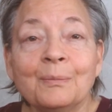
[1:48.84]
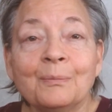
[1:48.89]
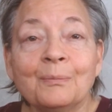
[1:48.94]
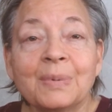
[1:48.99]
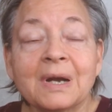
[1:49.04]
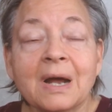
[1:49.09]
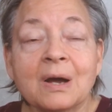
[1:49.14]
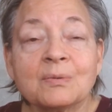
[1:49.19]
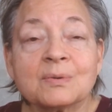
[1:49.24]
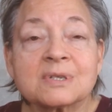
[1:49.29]

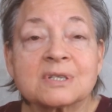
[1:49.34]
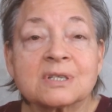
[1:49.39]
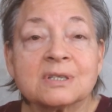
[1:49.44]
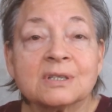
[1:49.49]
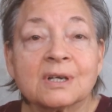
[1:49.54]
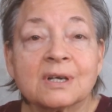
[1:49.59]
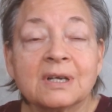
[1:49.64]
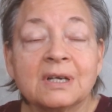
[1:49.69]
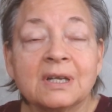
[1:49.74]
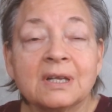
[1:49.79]
But I was
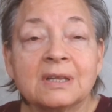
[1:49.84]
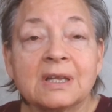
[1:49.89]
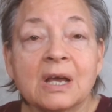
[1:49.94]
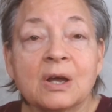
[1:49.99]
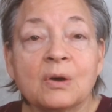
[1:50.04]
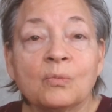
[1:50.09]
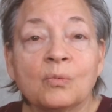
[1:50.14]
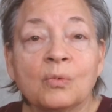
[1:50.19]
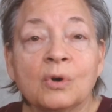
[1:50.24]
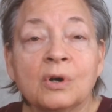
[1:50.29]
looking at
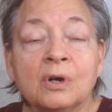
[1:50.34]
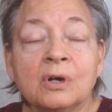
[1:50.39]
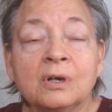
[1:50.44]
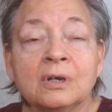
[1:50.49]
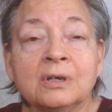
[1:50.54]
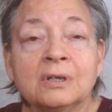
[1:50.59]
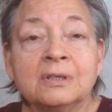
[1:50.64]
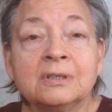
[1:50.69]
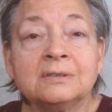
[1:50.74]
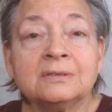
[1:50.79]
that
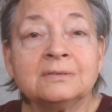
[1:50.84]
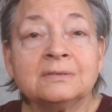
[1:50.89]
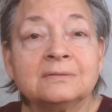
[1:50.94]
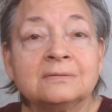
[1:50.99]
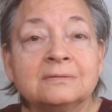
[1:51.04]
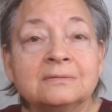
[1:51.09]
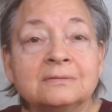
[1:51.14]
one